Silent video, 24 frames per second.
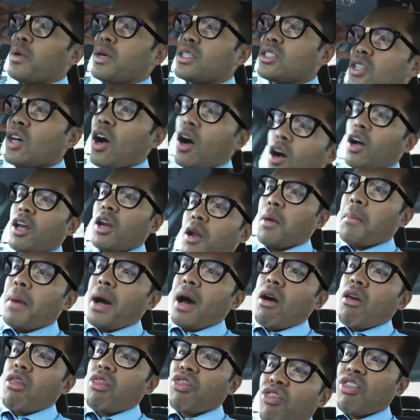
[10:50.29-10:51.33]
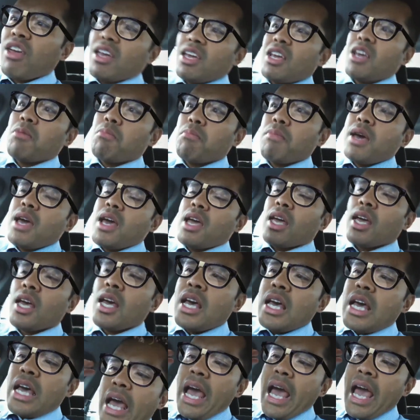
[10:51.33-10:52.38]
talking about thinking big,
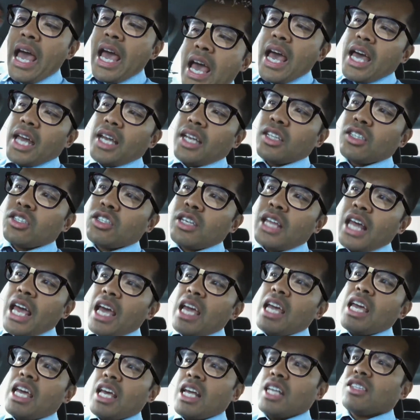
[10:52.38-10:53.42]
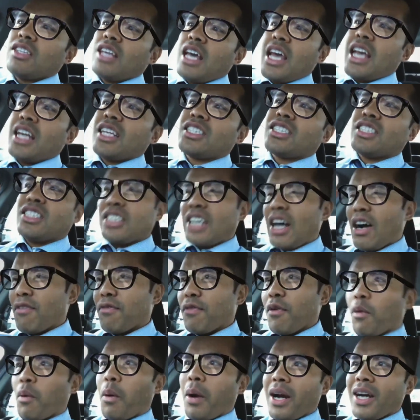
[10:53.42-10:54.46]
and today is a
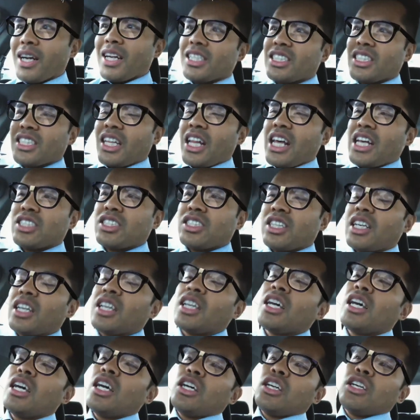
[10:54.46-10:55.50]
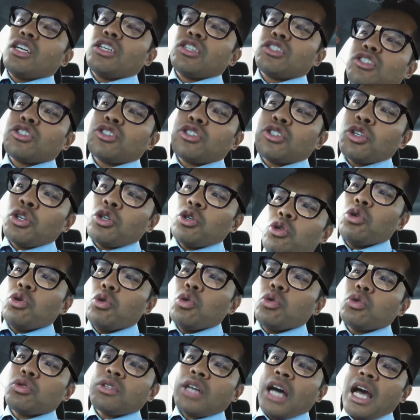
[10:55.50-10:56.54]
self-awareness lesson. There's
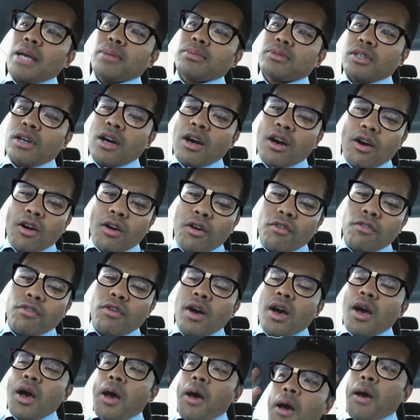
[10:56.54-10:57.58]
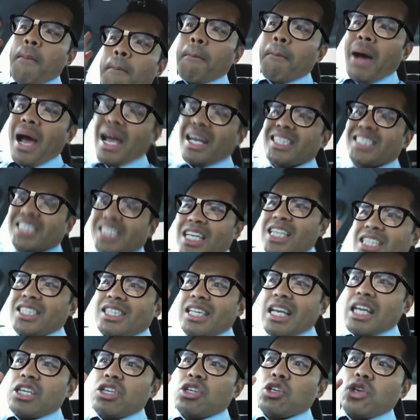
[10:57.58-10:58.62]
two types of mindsets
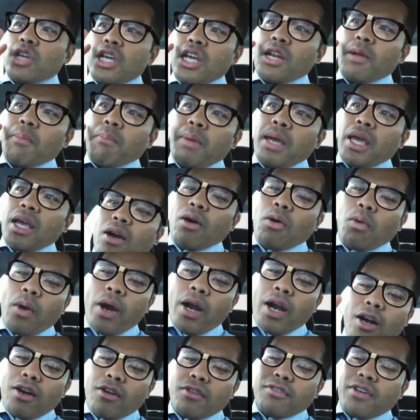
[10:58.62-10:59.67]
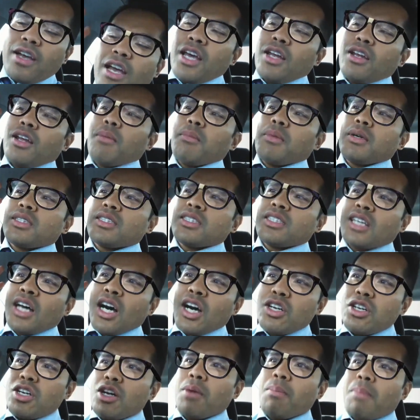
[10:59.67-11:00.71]
that you need to be aware of, and I'm going to
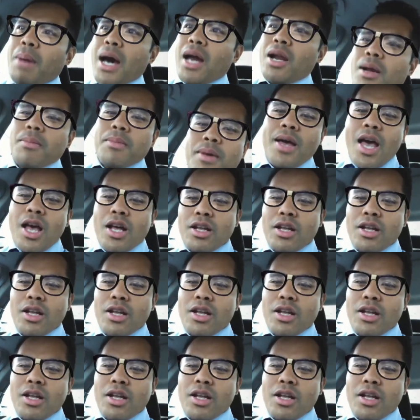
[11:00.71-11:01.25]
tell you about them